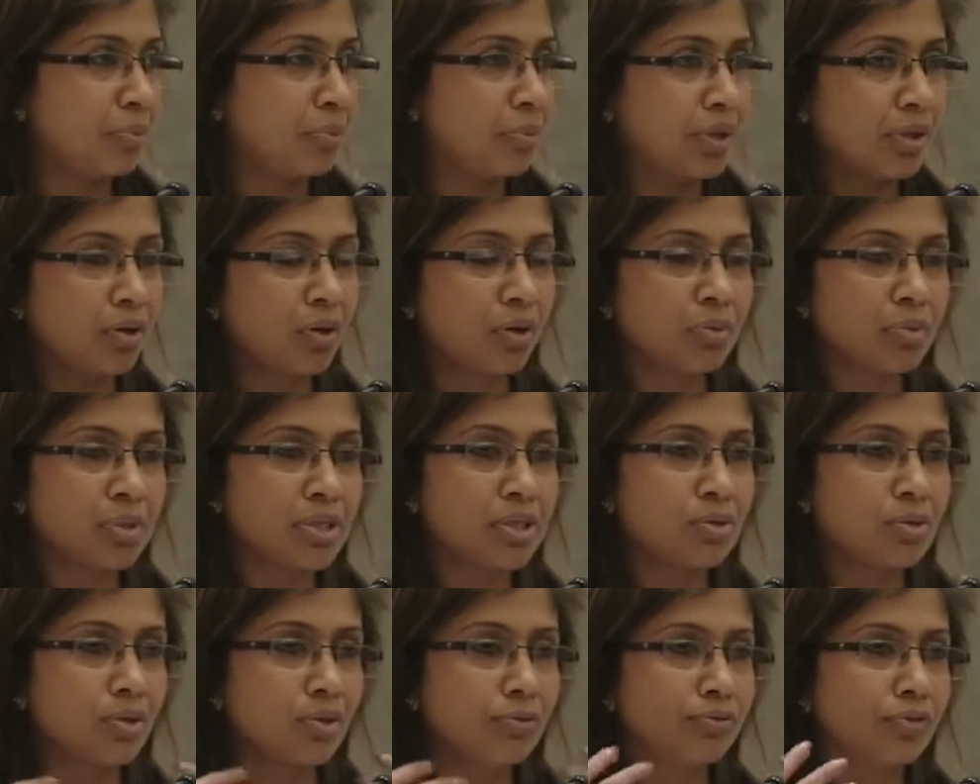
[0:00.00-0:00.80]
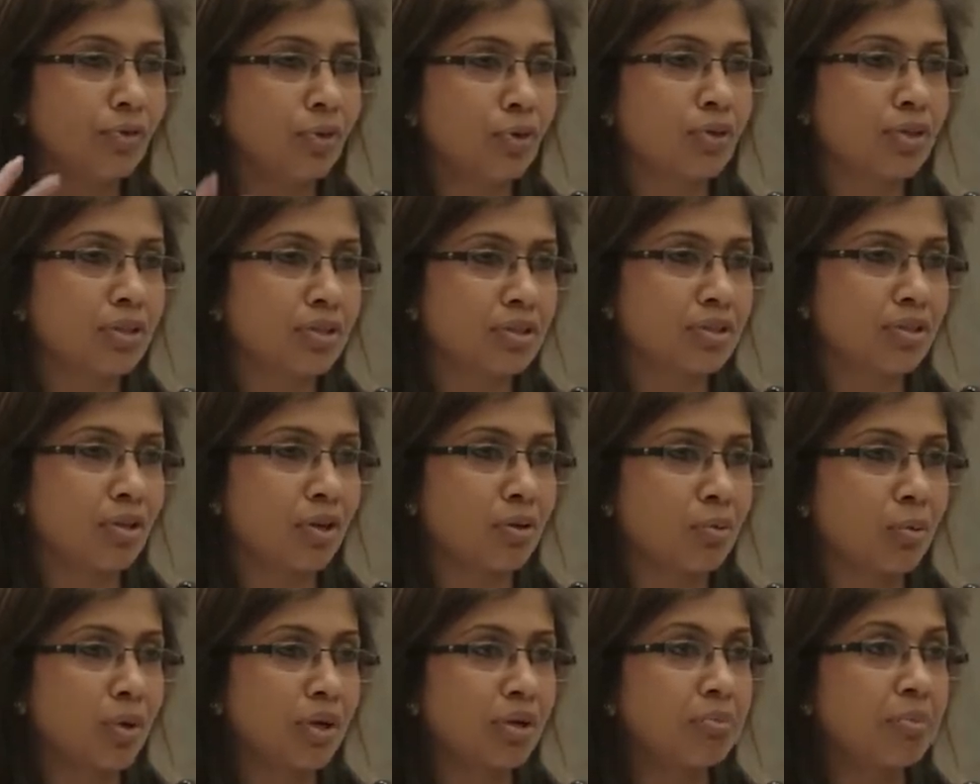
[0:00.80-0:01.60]
We are always so focused
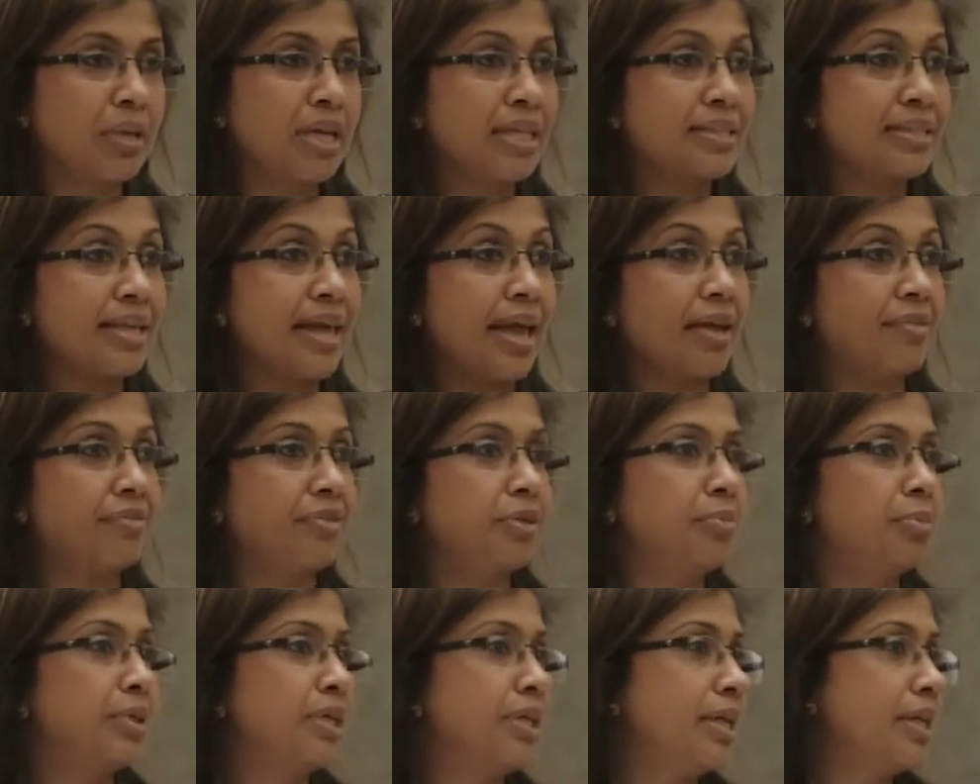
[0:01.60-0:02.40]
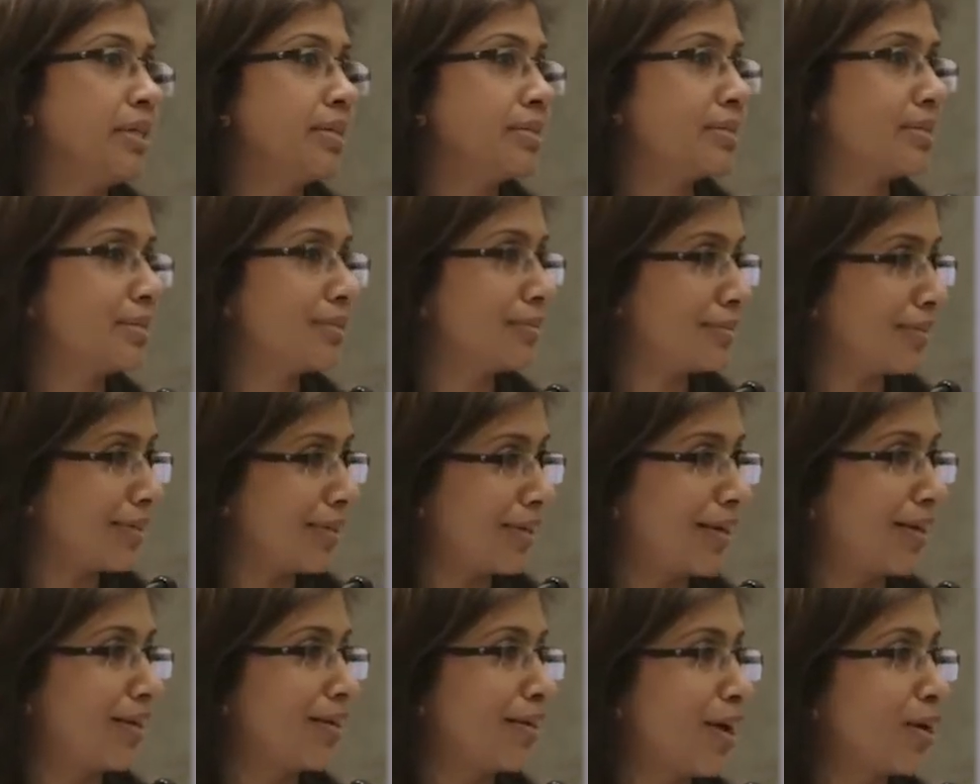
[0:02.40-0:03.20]
on what makes everybody else
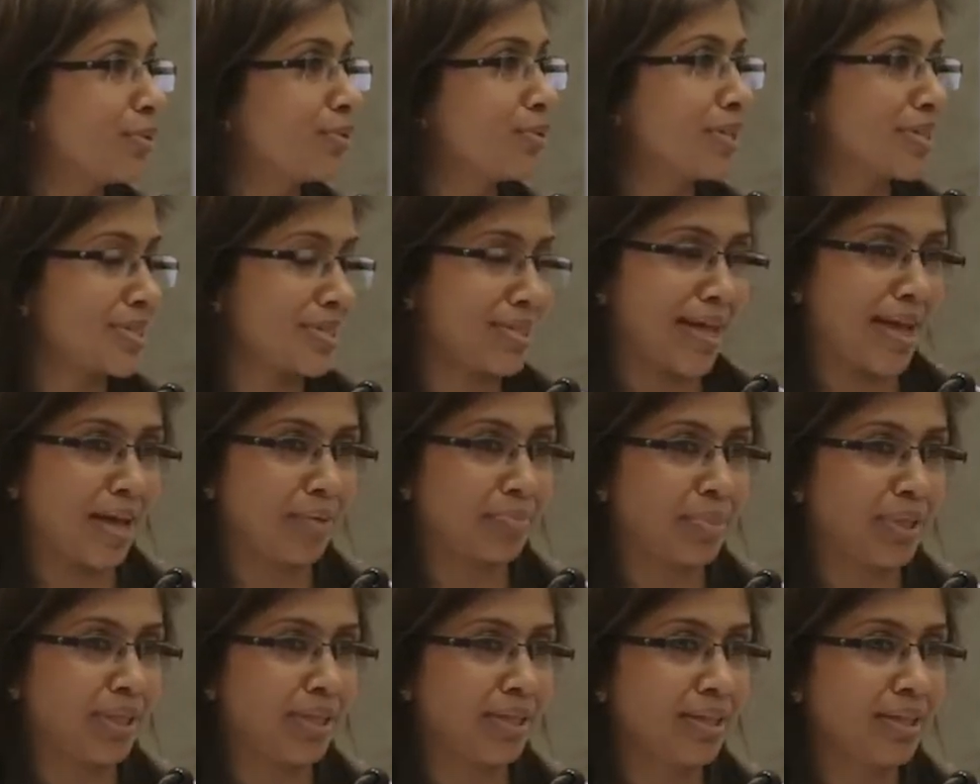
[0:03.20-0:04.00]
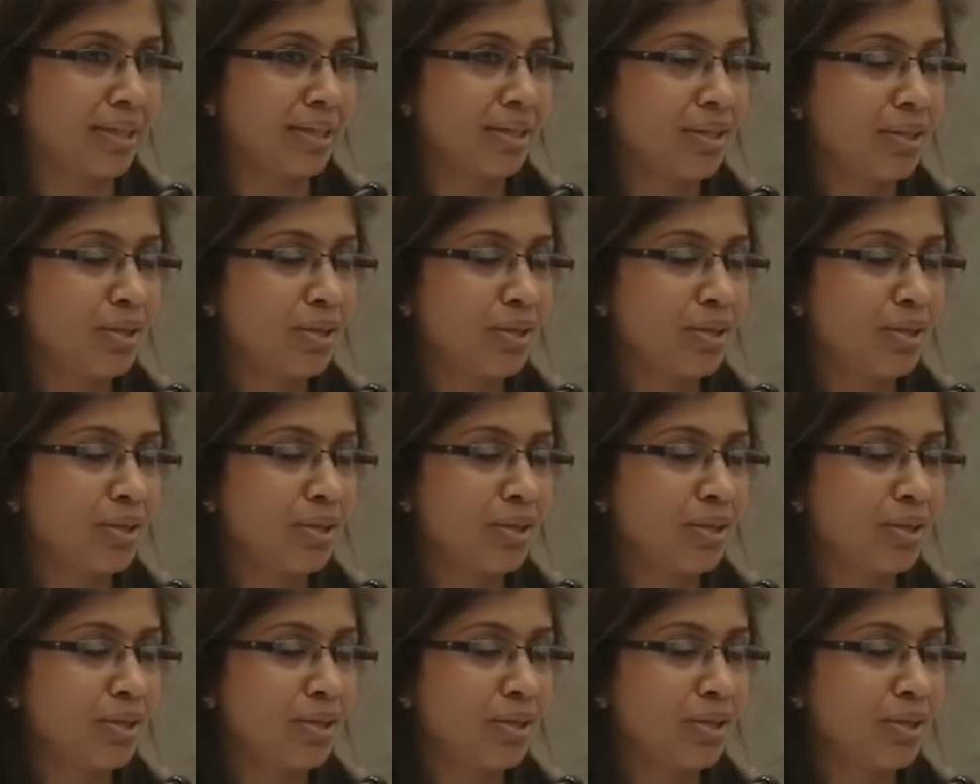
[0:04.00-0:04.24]
around us happy.